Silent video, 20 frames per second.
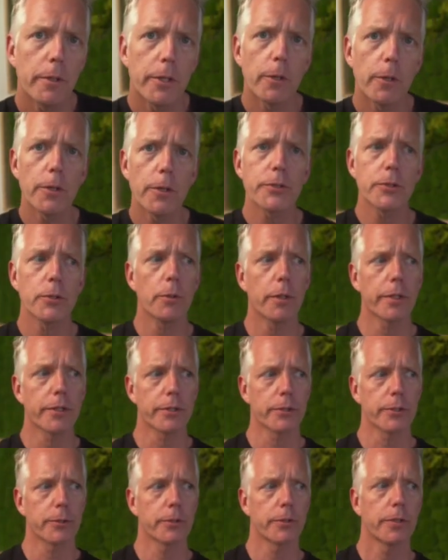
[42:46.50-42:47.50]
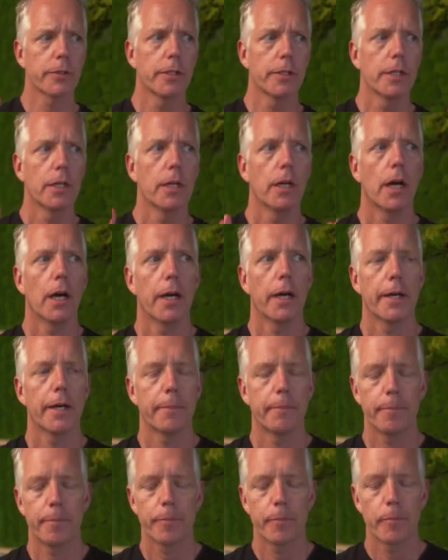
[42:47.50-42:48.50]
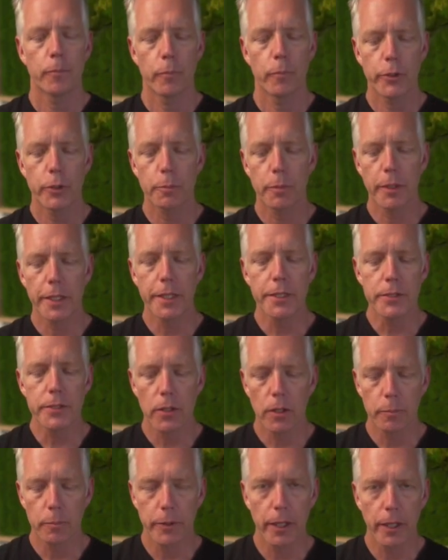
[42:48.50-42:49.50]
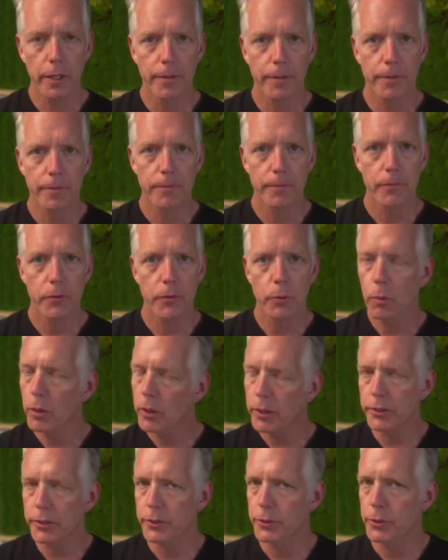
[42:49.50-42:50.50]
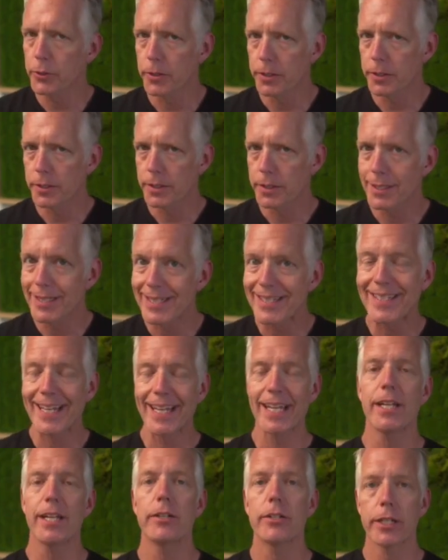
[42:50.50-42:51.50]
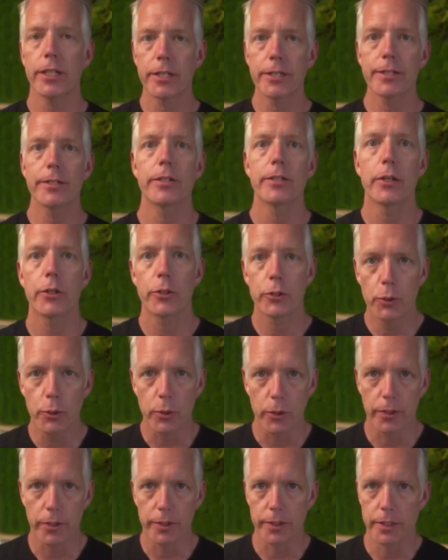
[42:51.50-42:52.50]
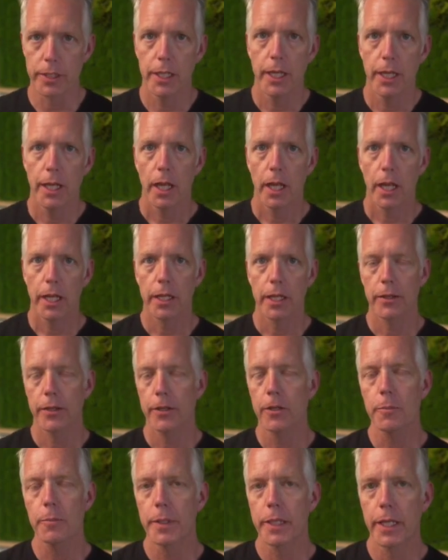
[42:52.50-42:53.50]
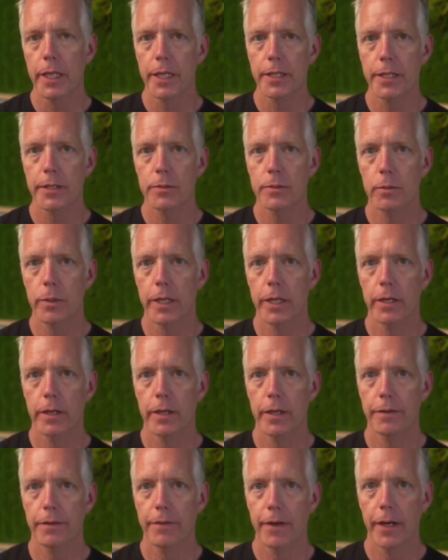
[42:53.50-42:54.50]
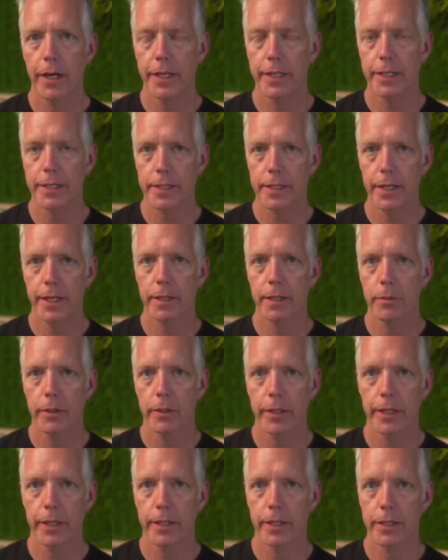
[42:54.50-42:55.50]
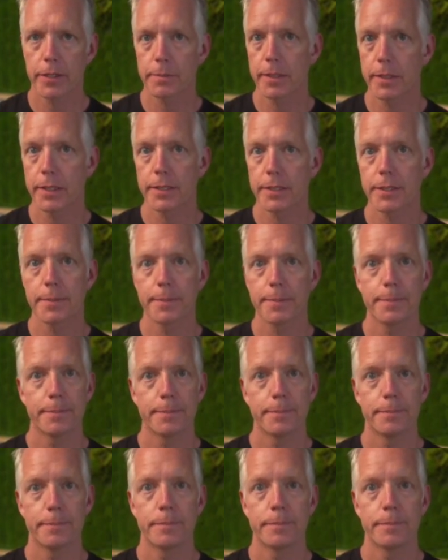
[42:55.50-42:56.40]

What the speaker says: But you also want to, when you're playing solo piano, the world is yours. The stage is yours. Like there'll be days where if I decide to play this piece, I